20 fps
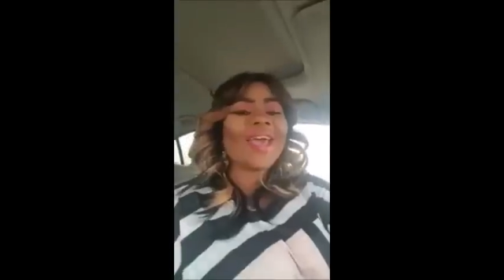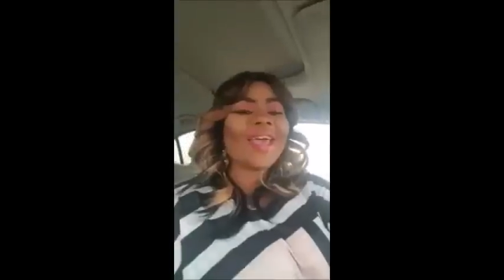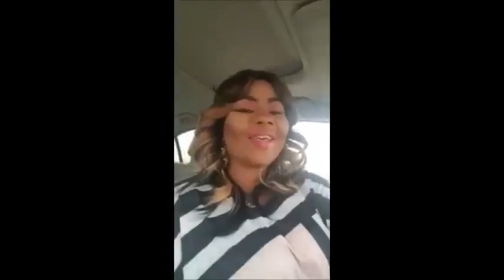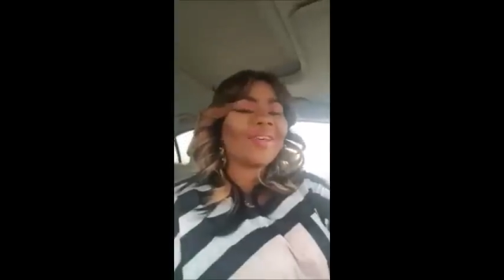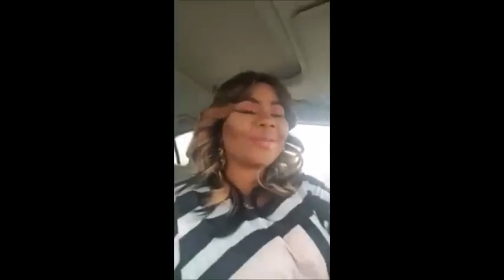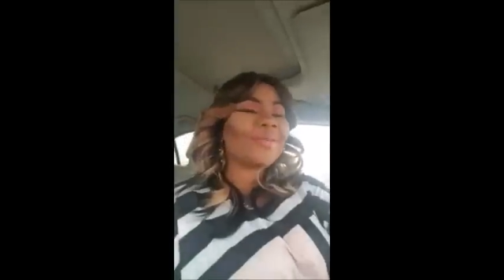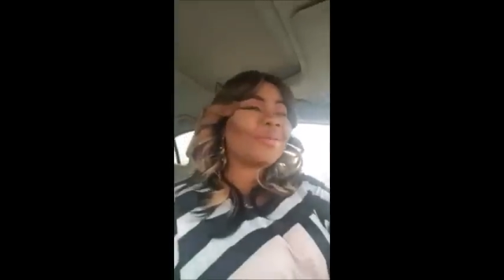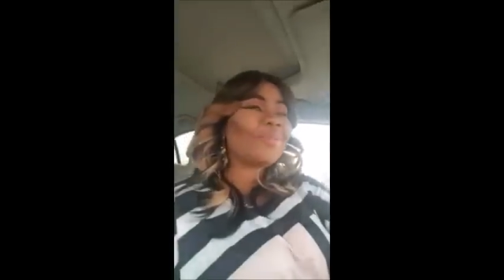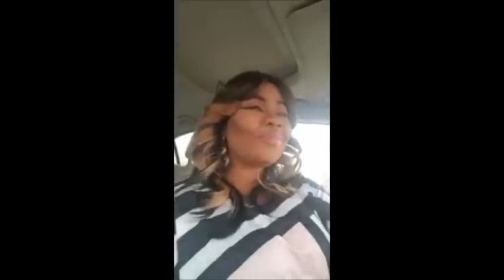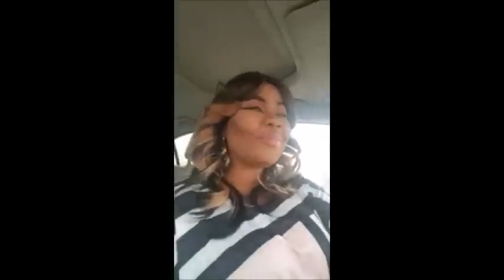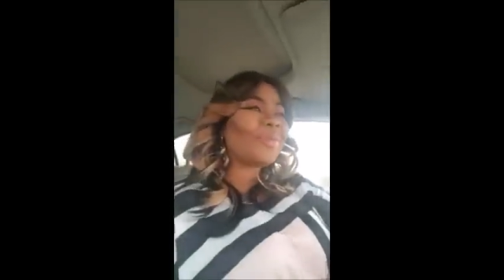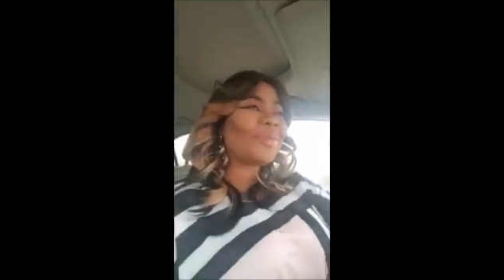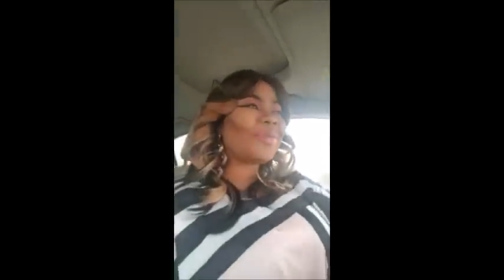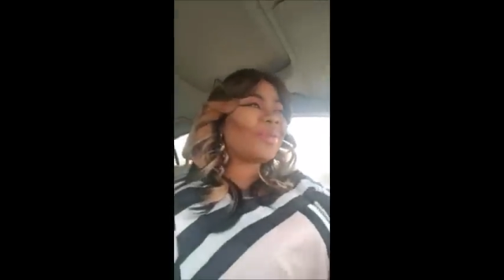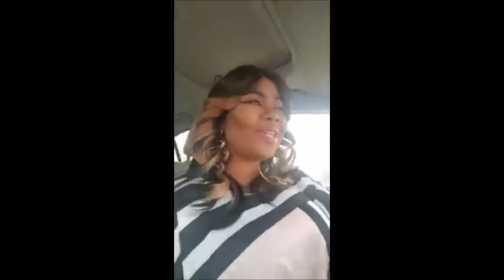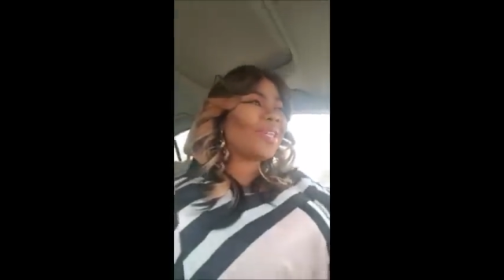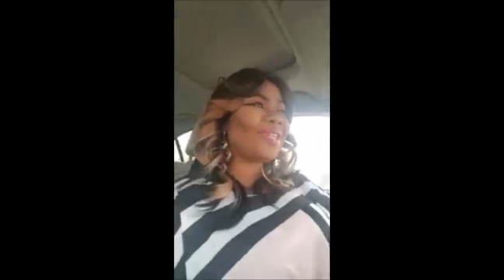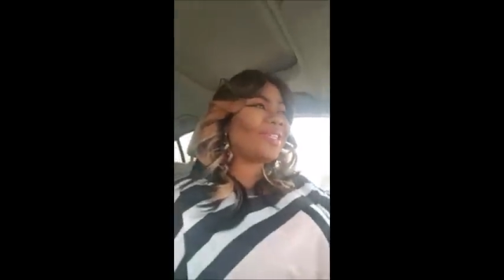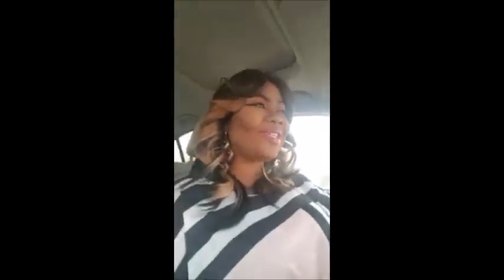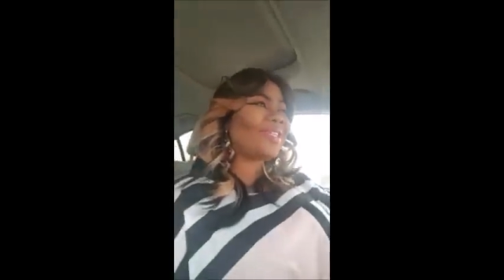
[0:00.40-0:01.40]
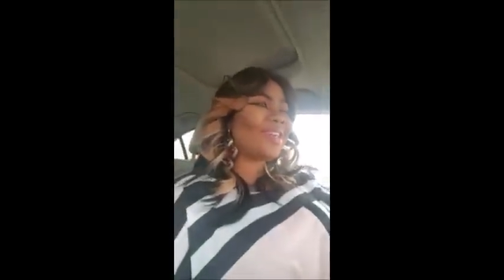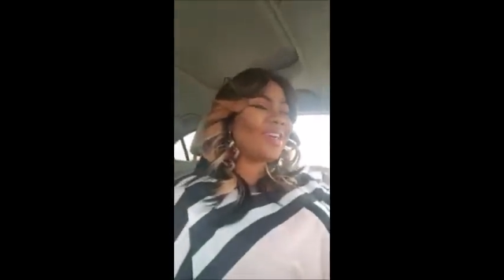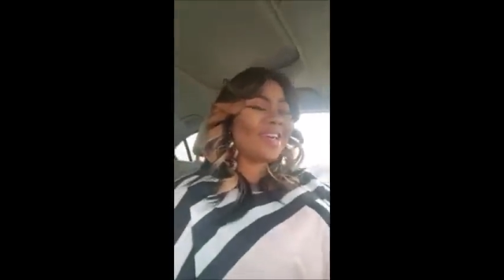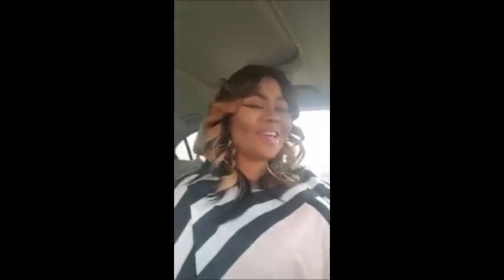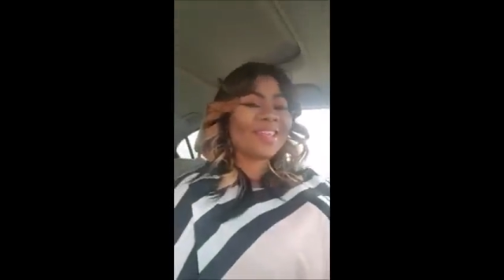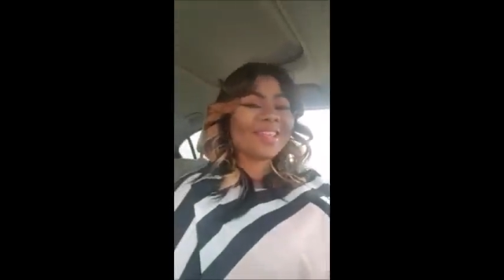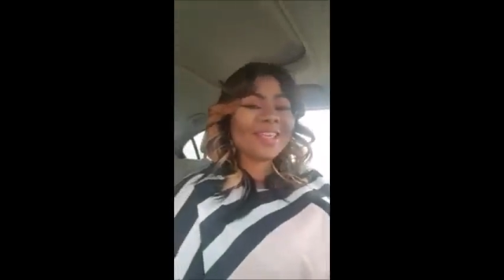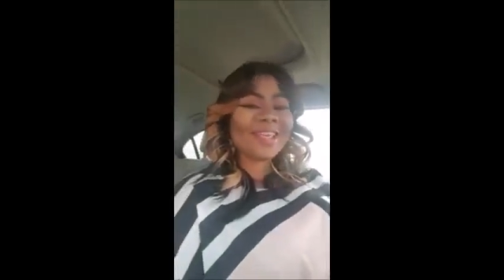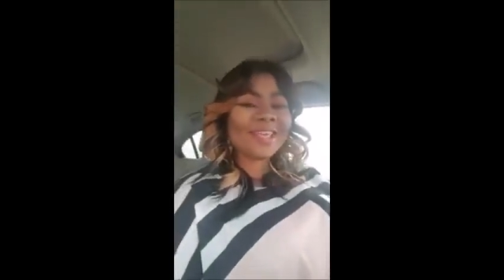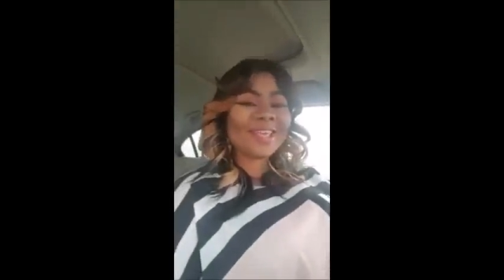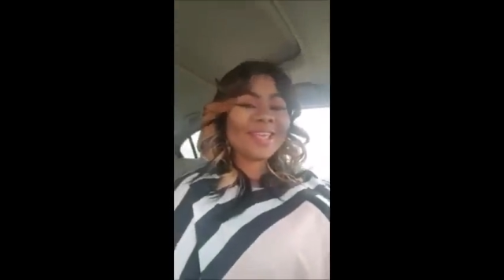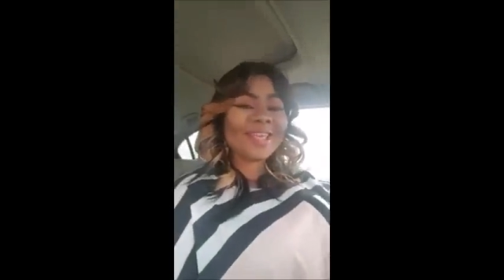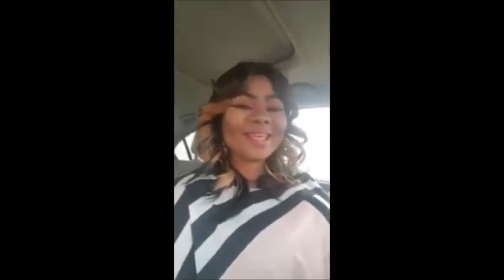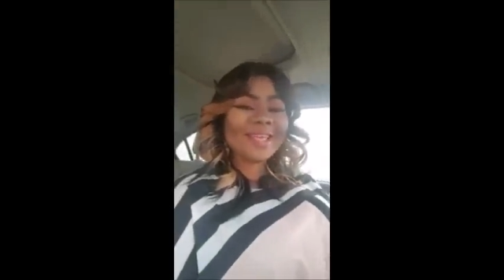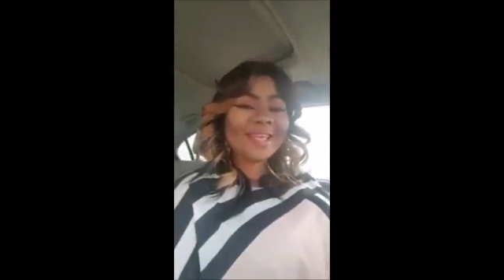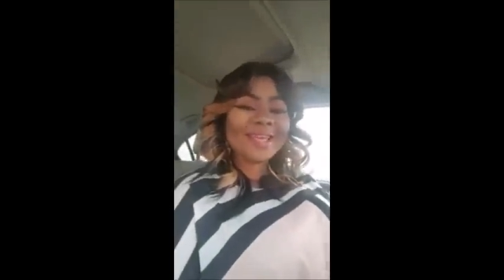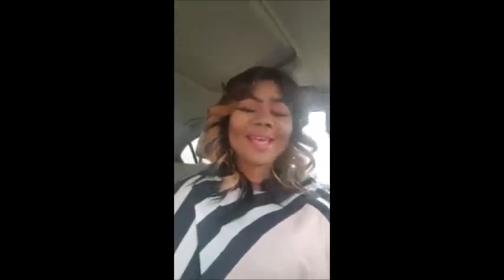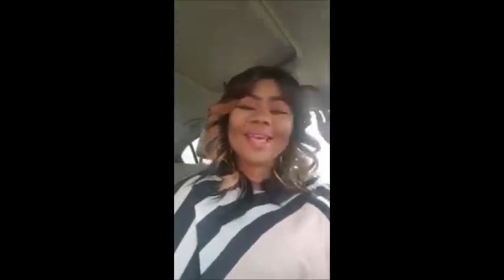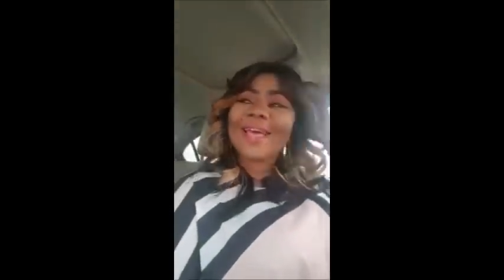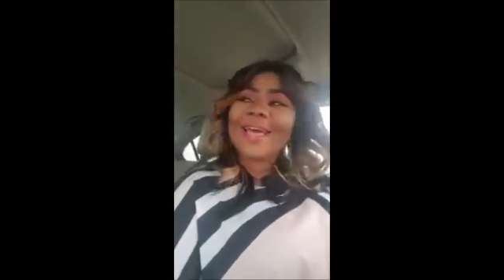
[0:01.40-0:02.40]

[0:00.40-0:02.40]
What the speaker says: Hi, good morning, Ghana.